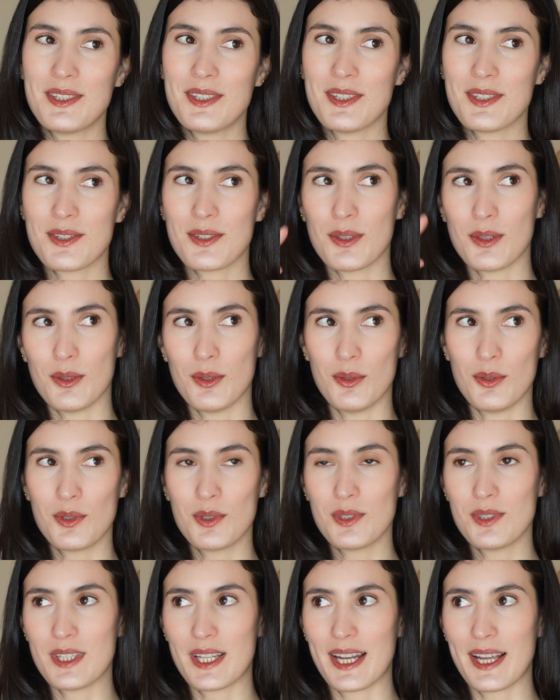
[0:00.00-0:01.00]
this
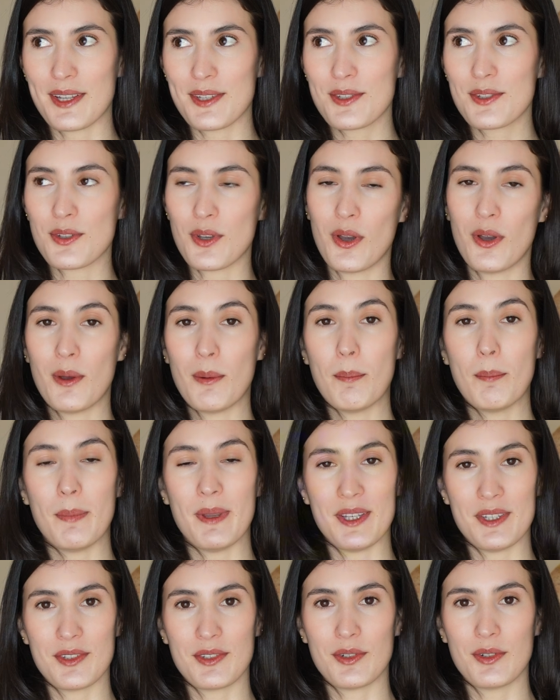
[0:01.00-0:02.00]
look that I saw on
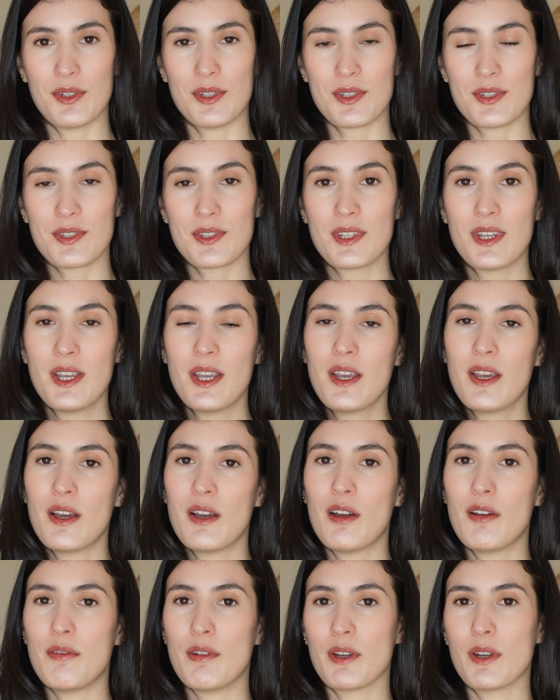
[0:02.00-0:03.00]
Pinterest
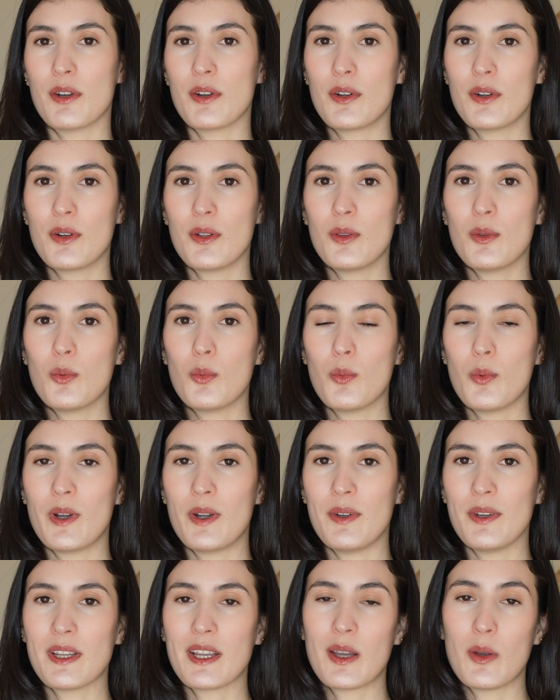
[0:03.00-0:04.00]
of a girl
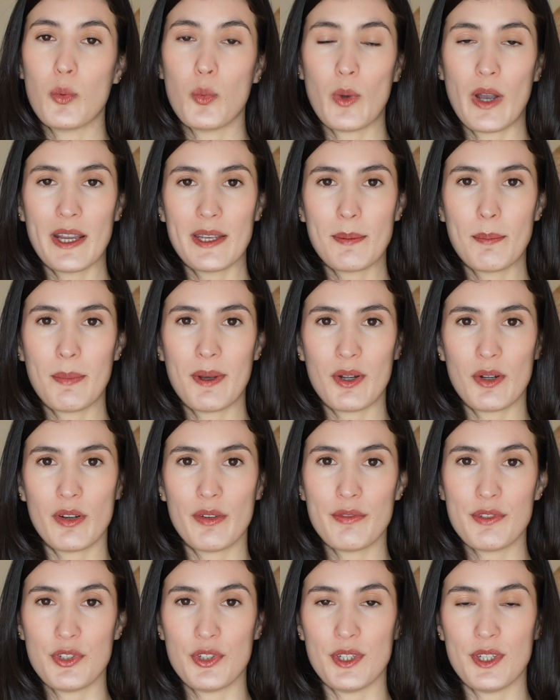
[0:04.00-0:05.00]
wearing a white pair
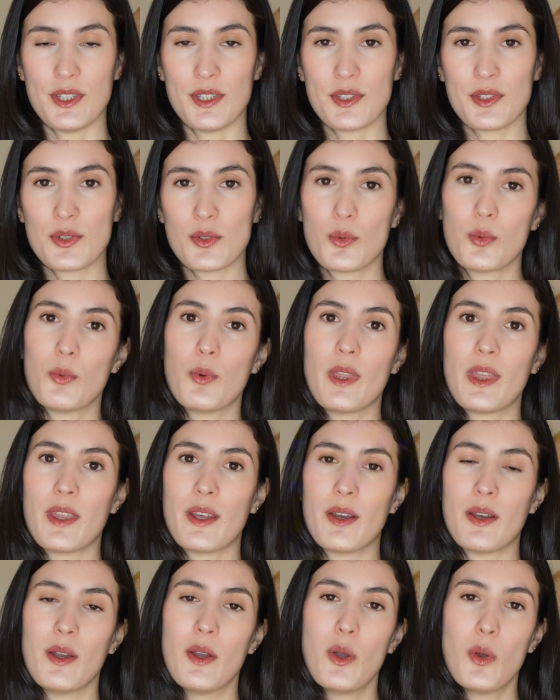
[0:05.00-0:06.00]
of jeans with
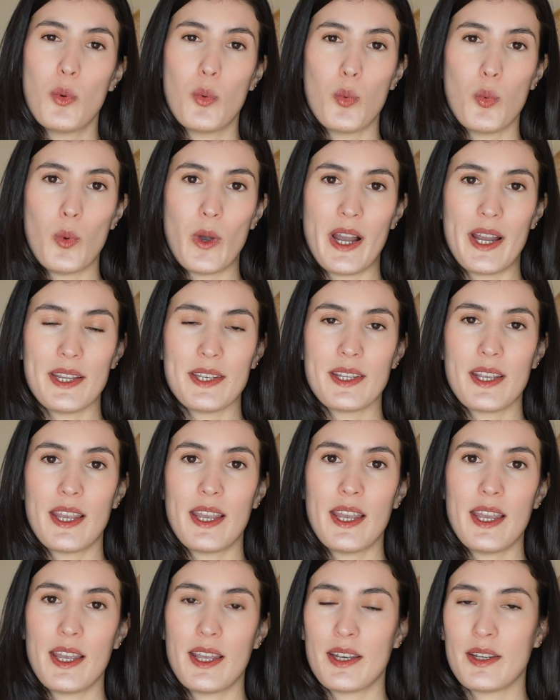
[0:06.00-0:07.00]
a white
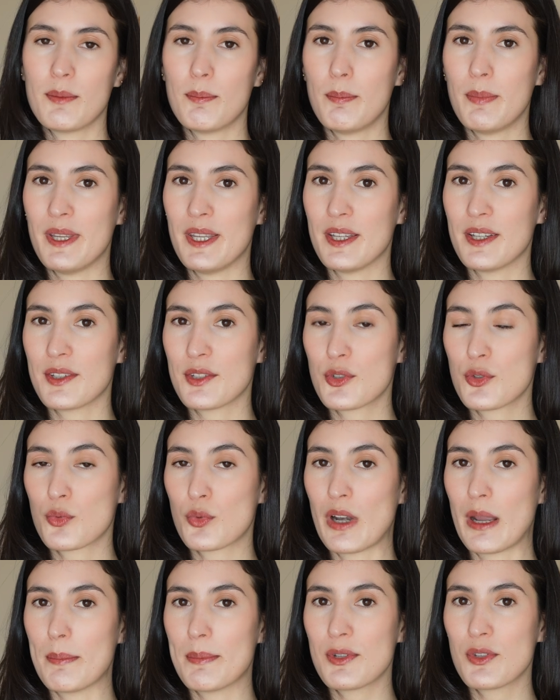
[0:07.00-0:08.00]
and pink
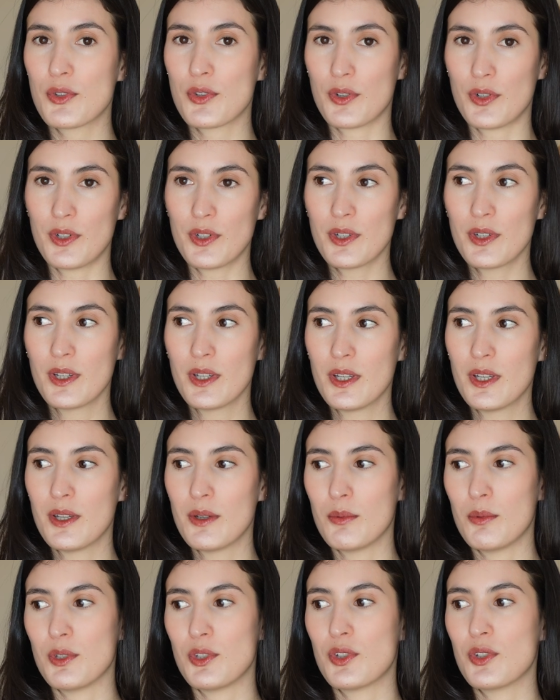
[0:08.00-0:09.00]
striped shirt,
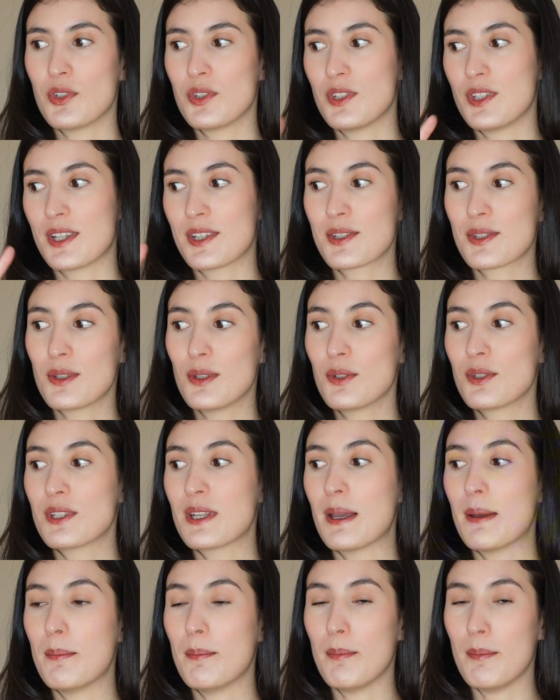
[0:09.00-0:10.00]
which just looked
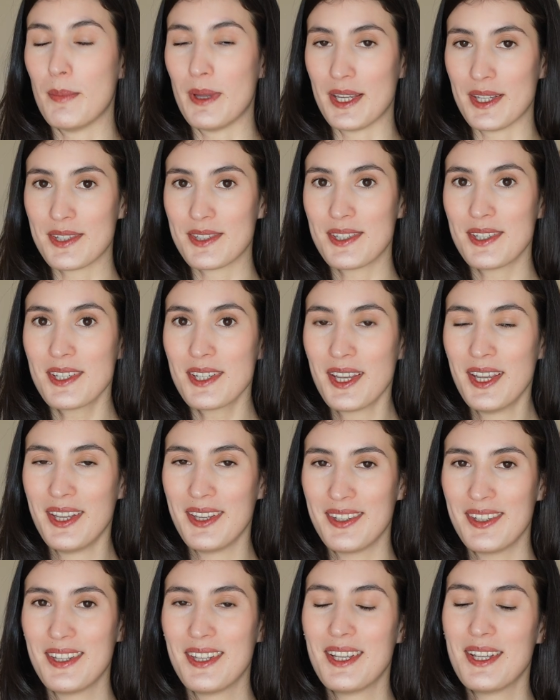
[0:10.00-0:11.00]
amazing.
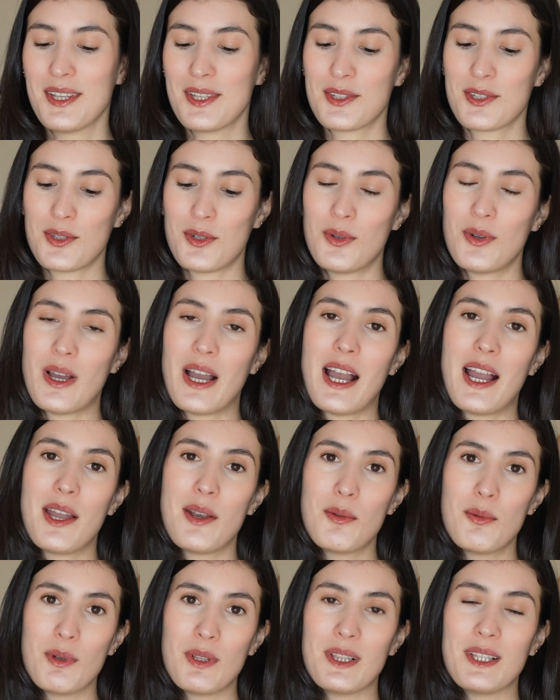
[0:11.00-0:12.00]
So I
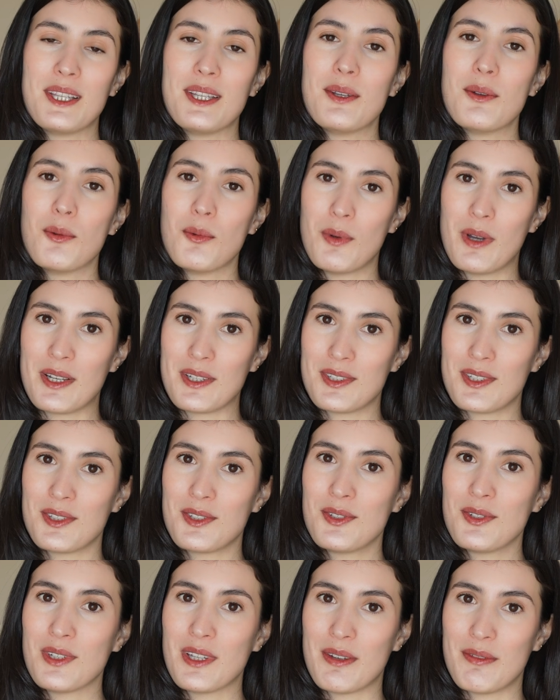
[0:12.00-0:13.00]
really wanted
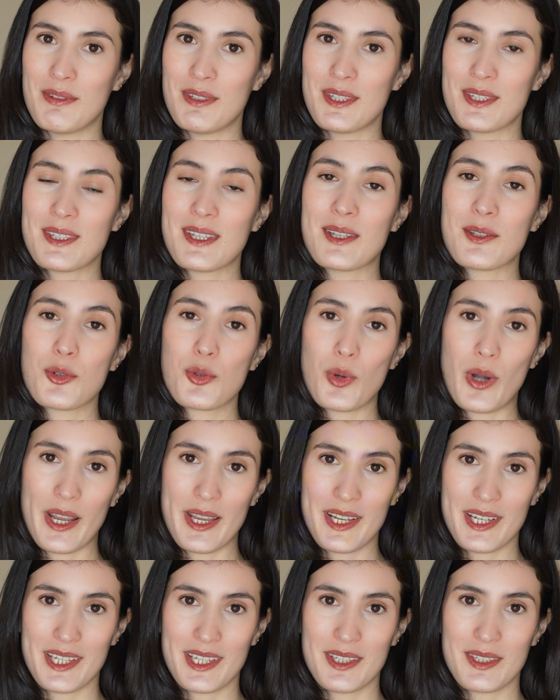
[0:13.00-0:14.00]
to give this a try
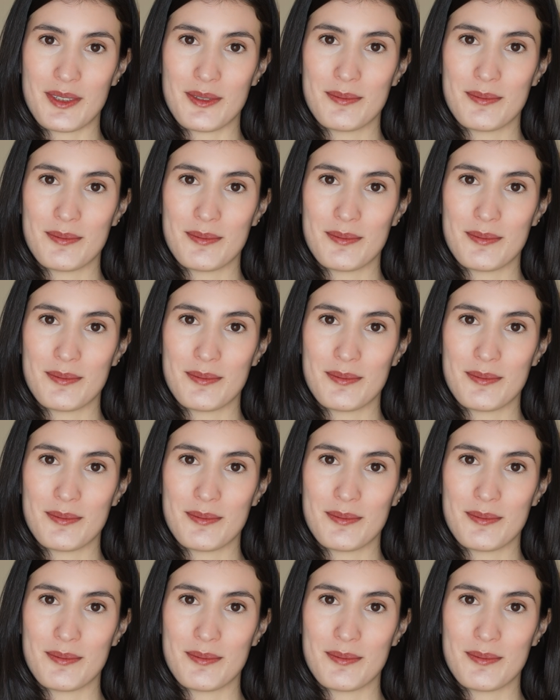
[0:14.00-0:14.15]
again.